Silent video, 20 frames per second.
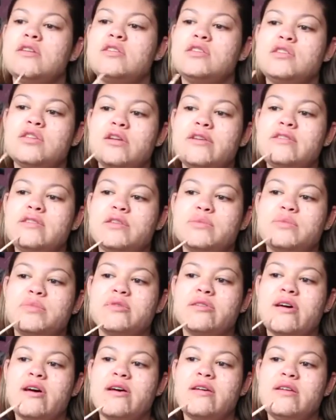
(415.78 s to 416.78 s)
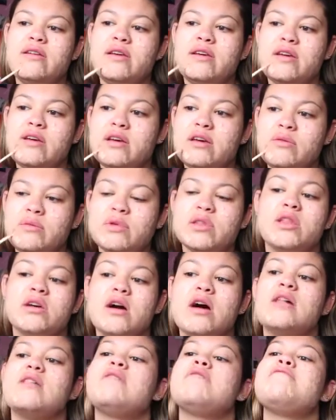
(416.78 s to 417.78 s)
It's starting to blend in with the
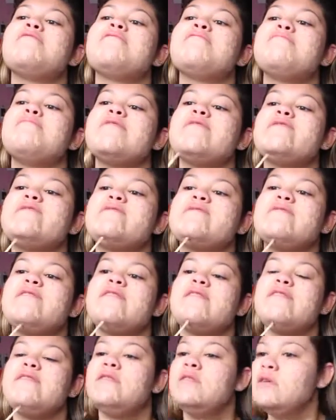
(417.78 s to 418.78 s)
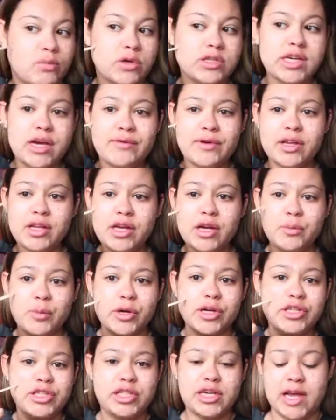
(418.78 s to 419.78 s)
color of my skin, which I really
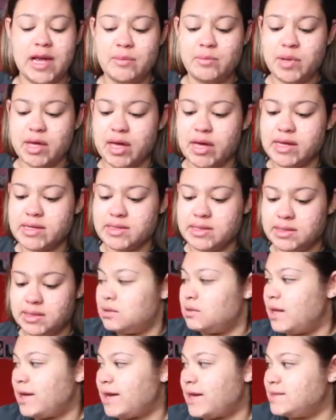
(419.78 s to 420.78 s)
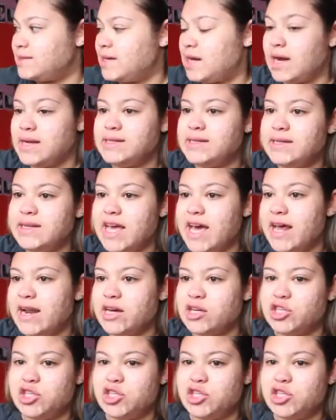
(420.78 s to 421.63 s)
appreciate because like I said, I did get a